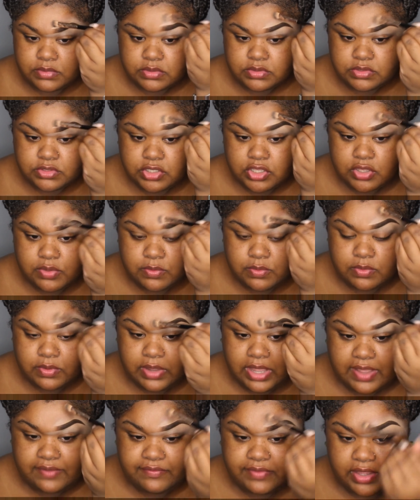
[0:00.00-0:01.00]
so you won't
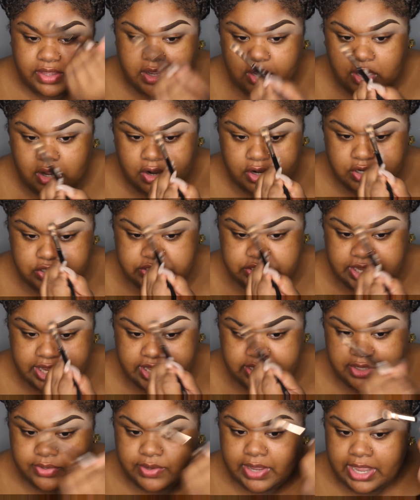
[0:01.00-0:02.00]
have like a harsh
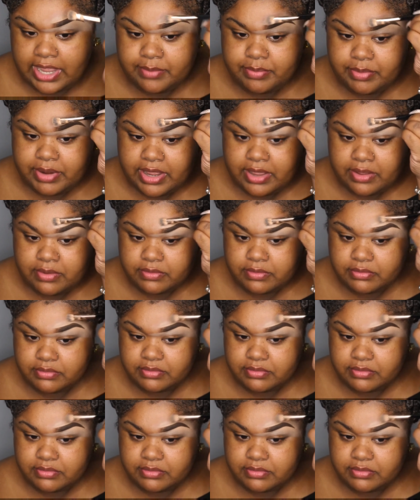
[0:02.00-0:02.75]
halo eyebrow.